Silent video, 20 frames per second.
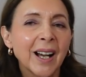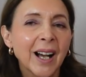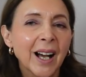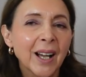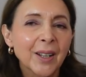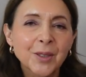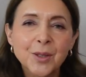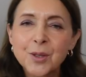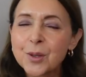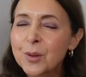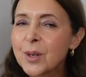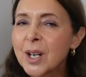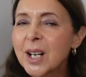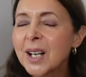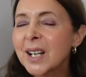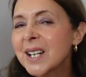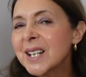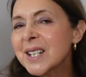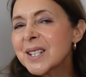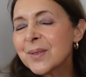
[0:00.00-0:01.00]
Under
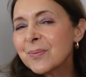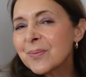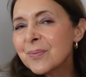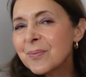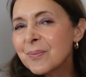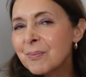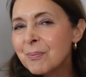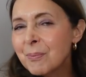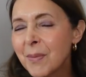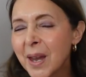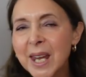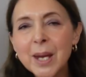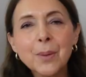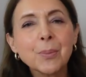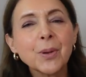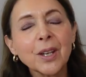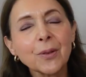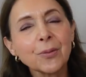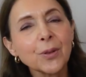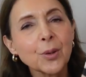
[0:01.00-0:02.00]
eyes,
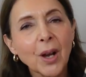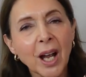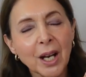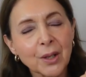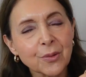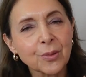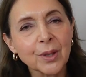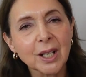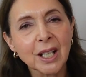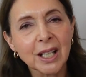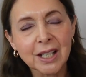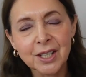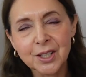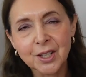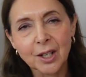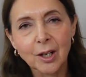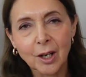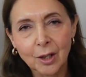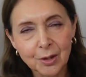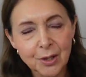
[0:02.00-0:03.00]
maybe if you had really
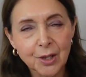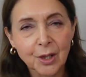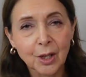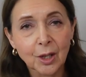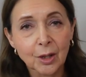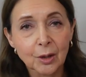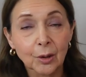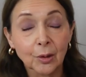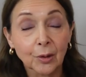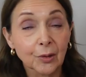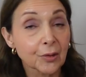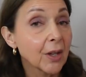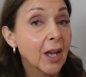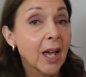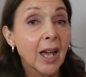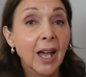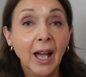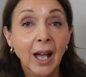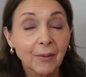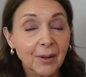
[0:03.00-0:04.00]
dark circles.
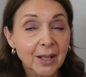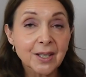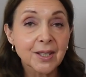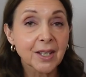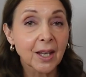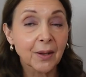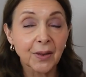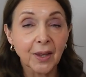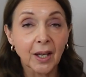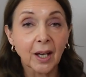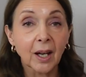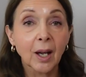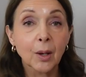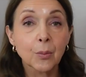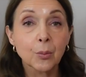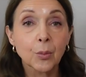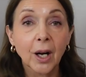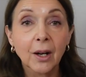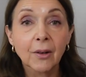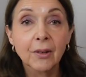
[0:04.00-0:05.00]
Having said that,
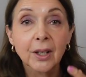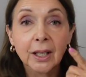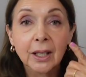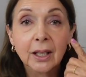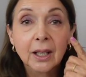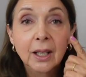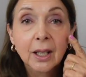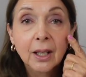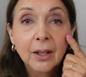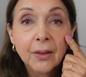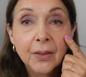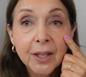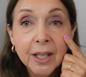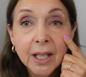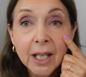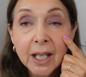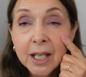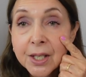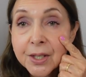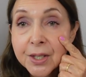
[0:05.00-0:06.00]
I'm wearing the
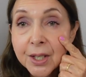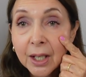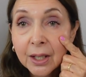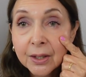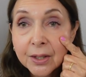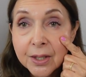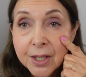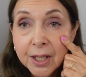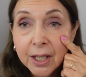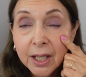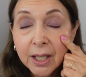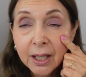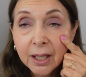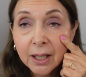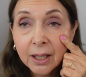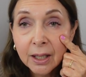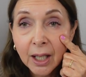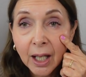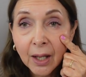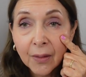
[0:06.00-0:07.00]
It under
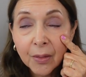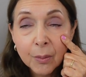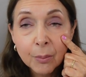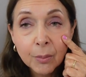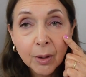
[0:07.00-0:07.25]
here at the